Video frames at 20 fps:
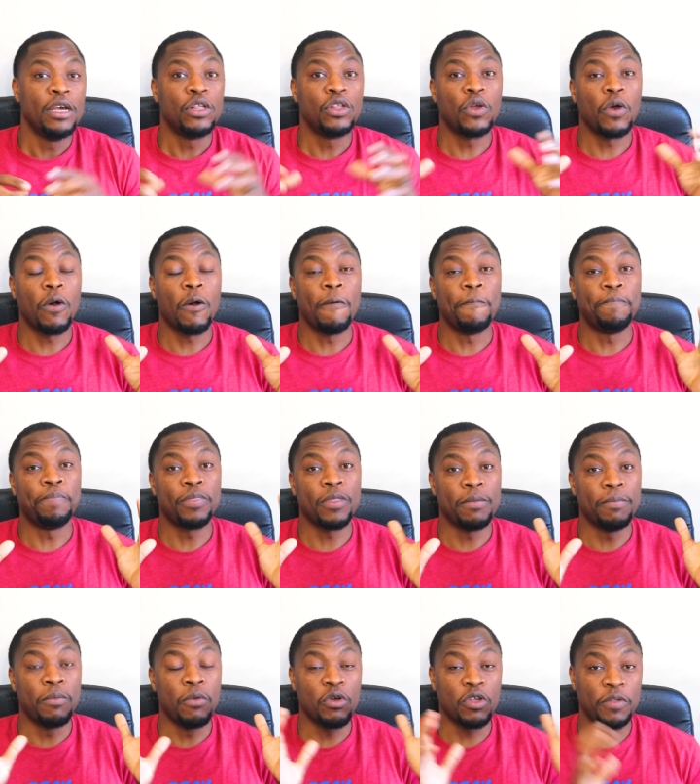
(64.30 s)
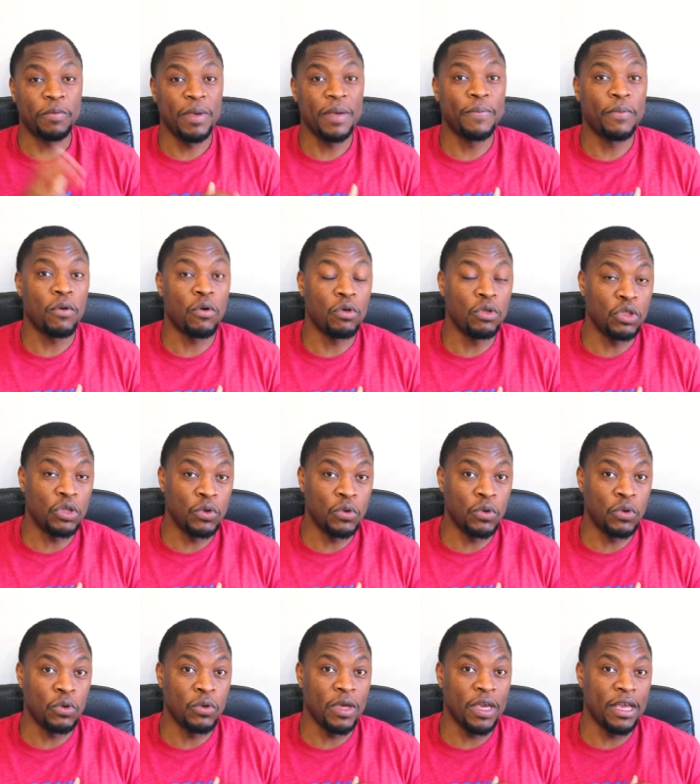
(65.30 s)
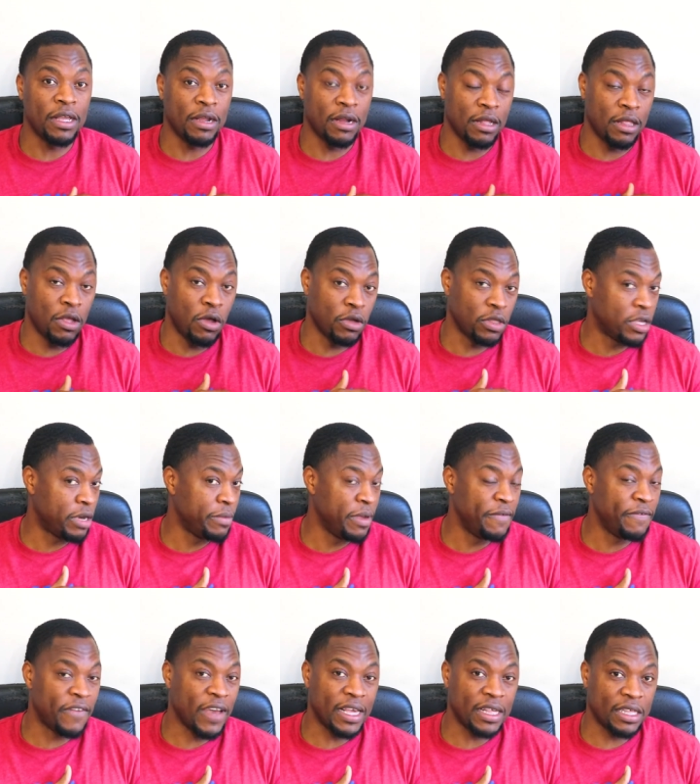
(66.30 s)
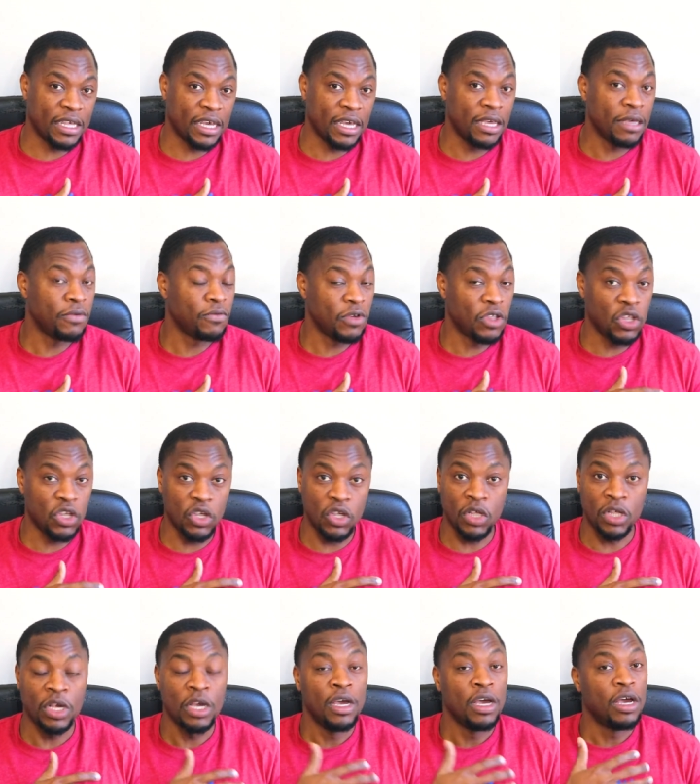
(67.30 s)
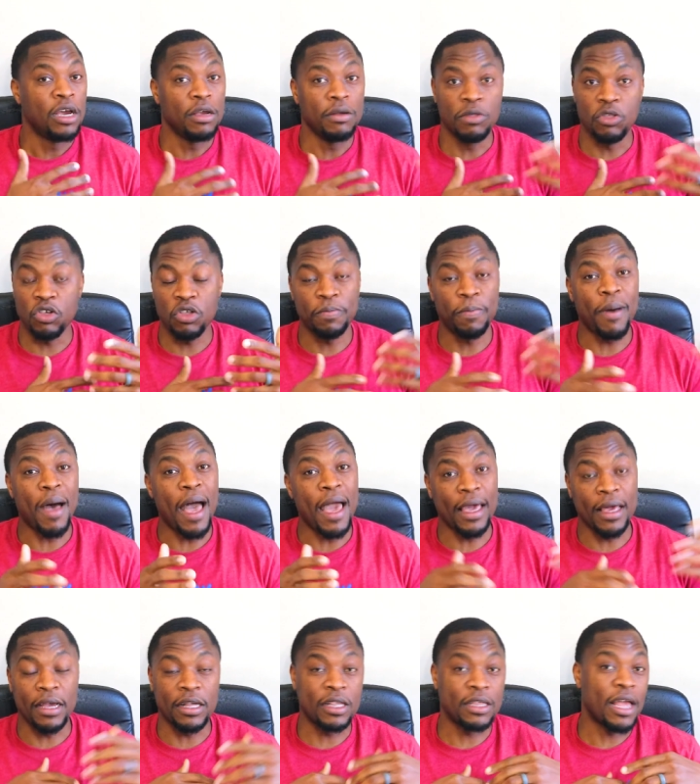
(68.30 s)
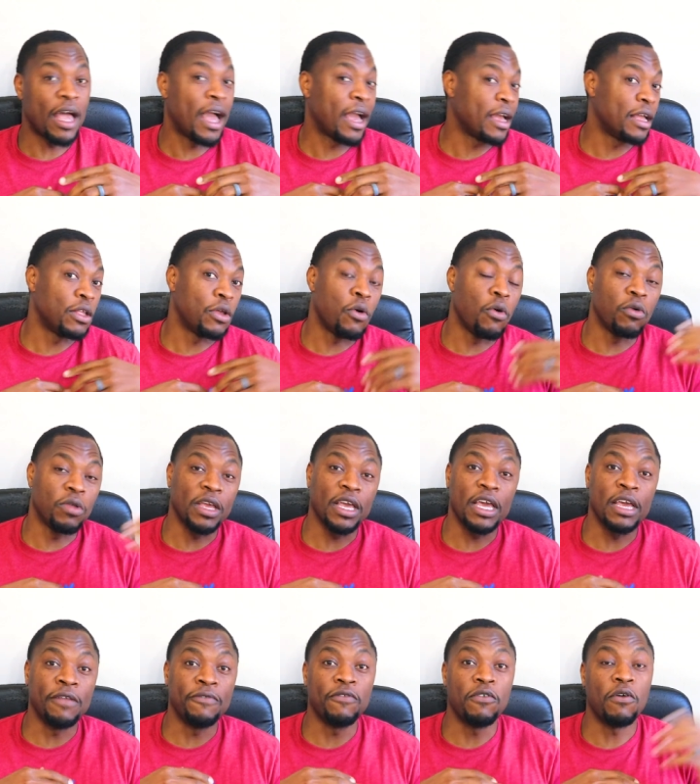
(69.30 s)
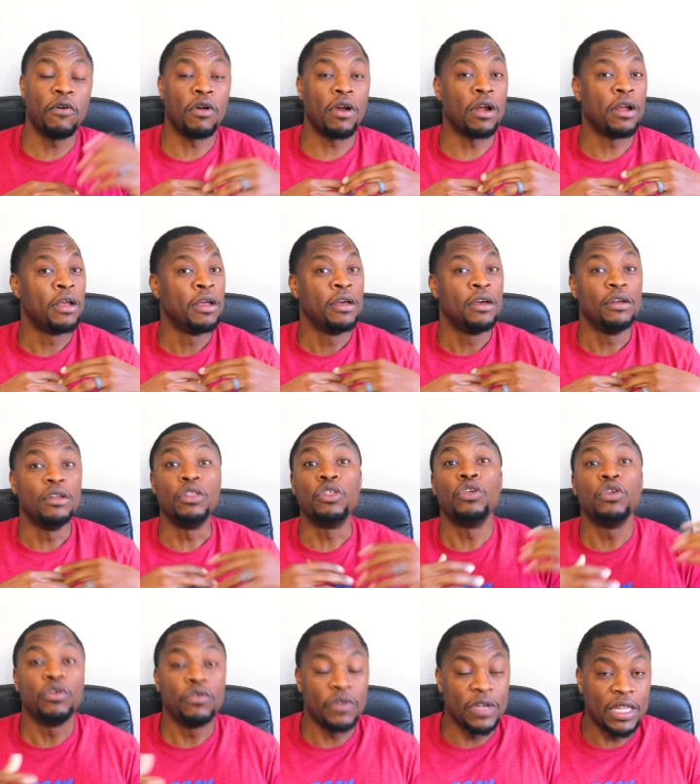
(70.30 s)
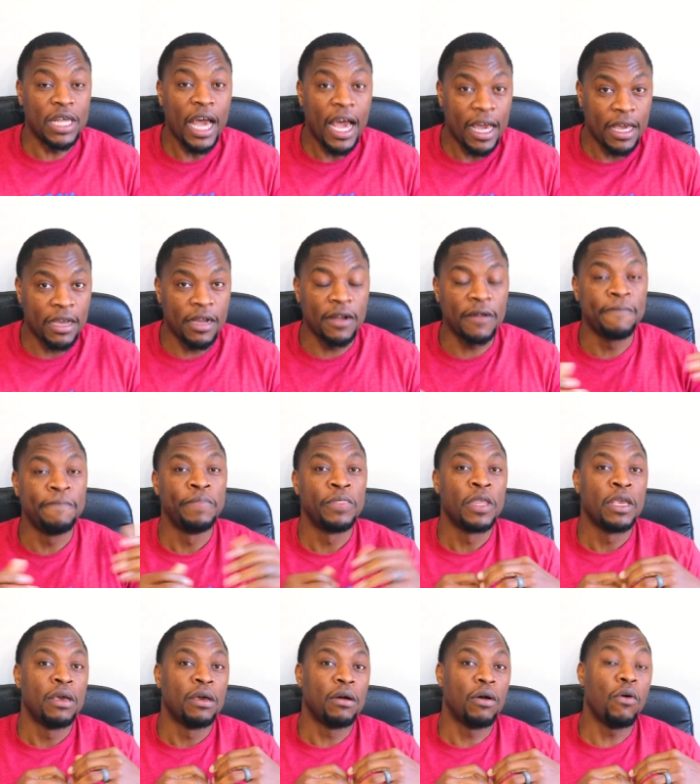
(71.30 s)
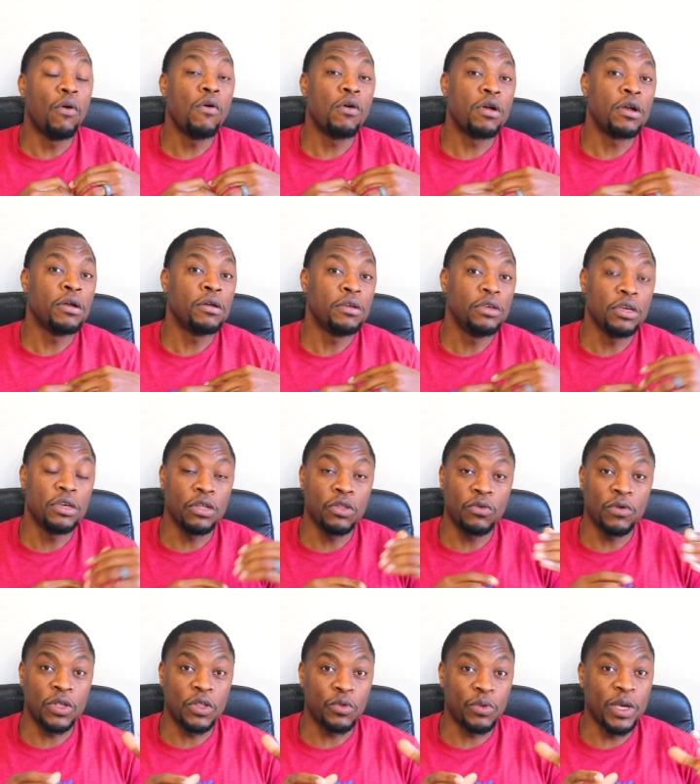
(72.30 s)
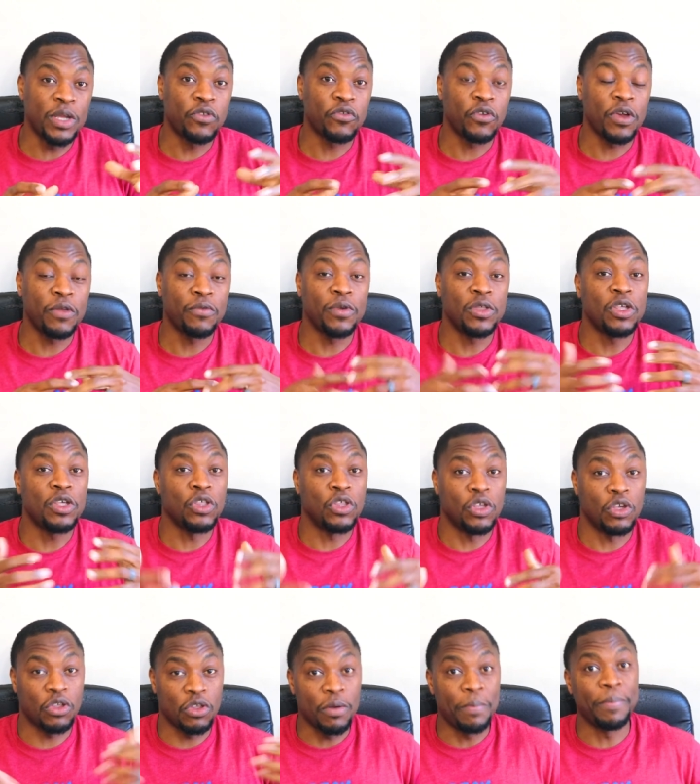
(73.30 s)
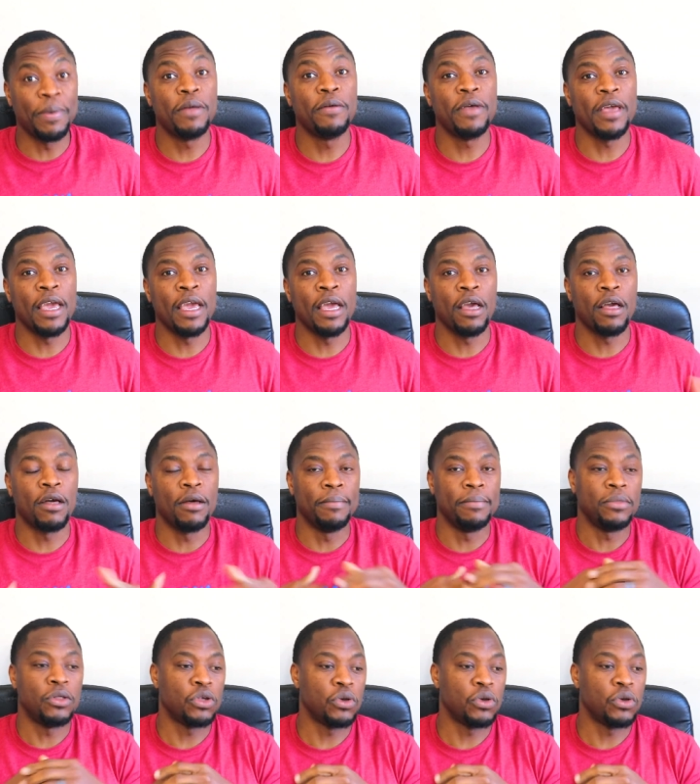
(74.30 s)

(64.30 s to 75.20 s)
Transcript: So most people do either long-term investing, which is just buying a stock and holding it for until you retire, or you can do a swing trade, which is just to build income.